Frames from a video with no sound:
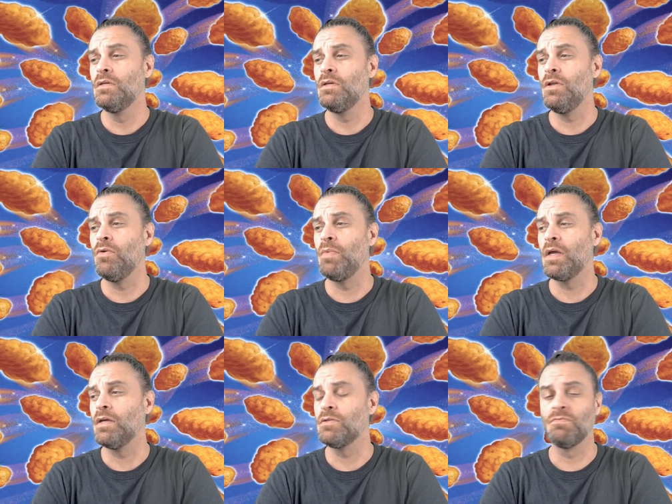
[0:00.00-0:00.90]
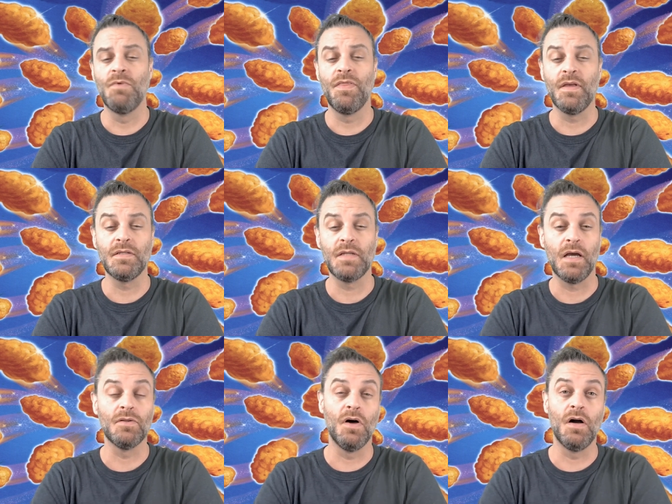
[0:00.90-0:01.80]
you know, because when things
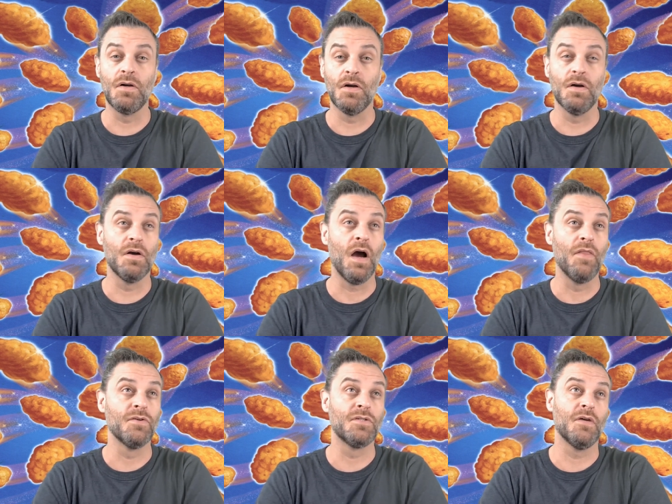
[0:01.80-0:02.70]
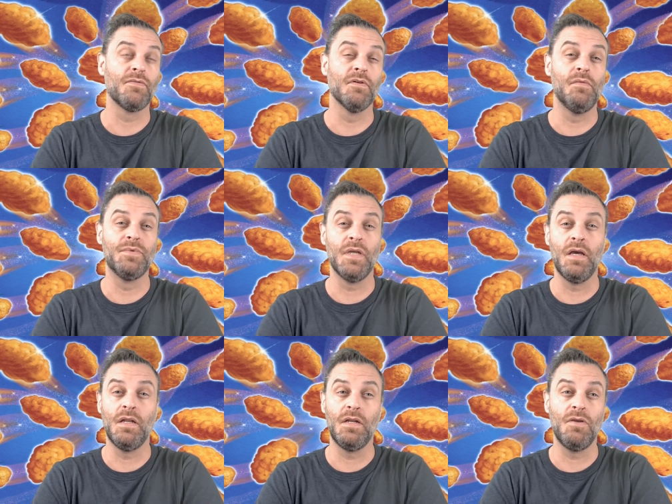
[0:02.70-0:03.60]
take longer, other stuff creeps
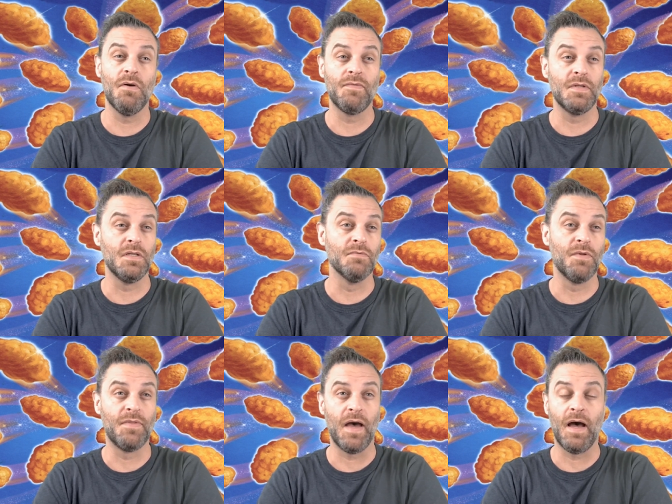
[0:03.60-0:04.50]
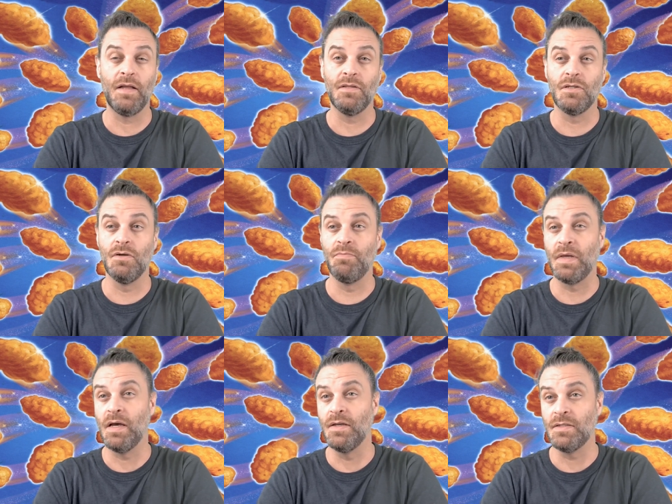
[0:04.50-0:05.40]
in and you have to deal with that. And so
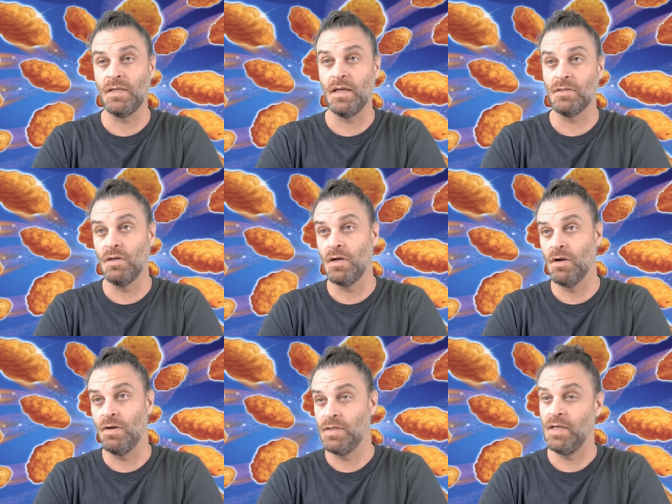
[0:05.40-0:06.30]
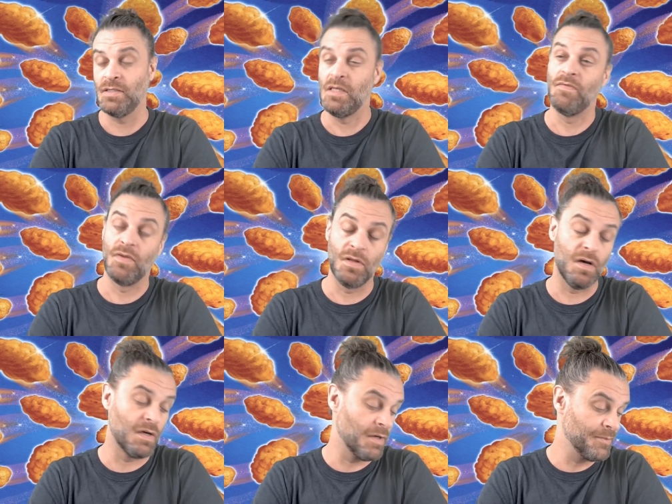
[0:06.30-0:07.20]
because it takes longer, it takes even
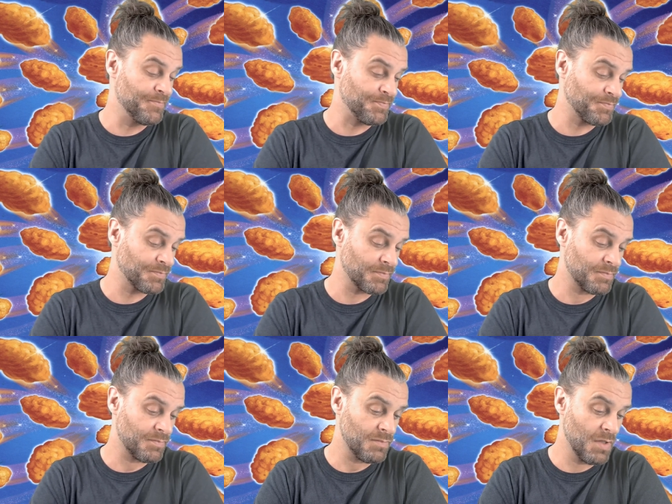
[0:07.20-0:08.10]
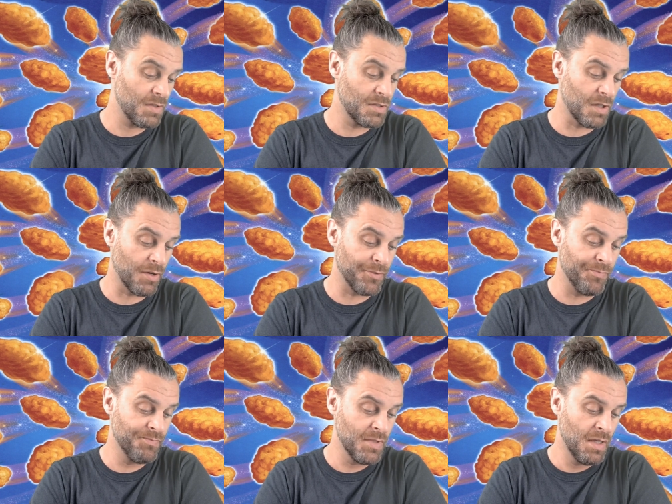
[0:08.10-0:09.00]
longer. So,
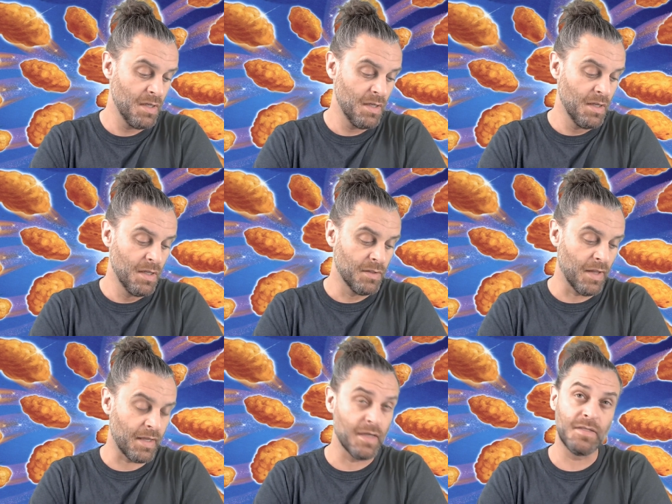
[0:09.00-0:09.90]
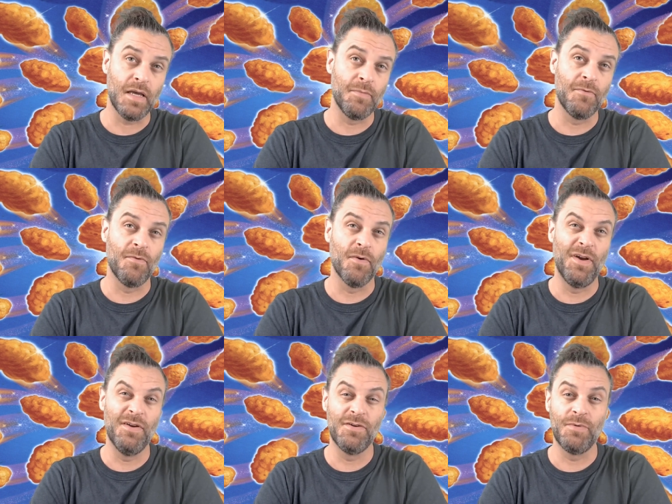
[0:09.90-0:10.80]
like I said before,
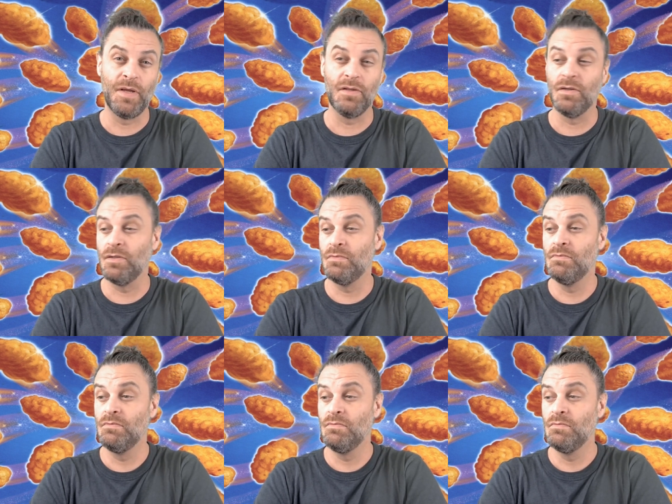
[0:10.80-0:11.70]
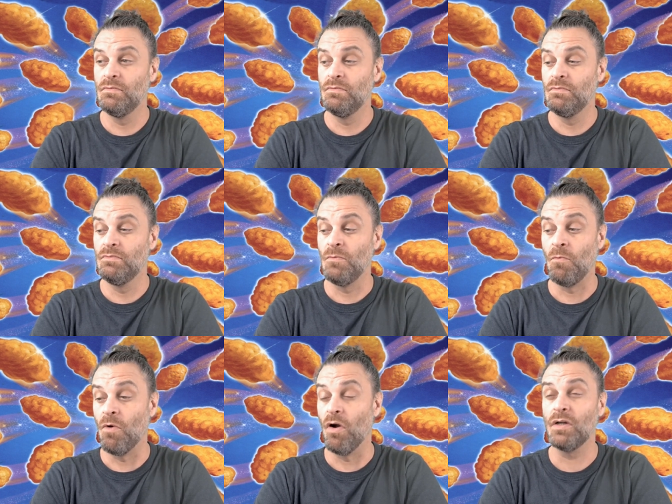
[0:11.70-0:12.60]
Intertwingler
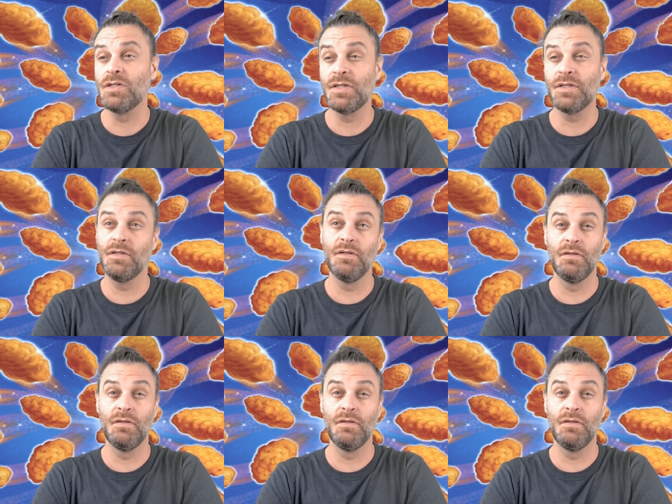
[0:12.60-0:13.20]
works.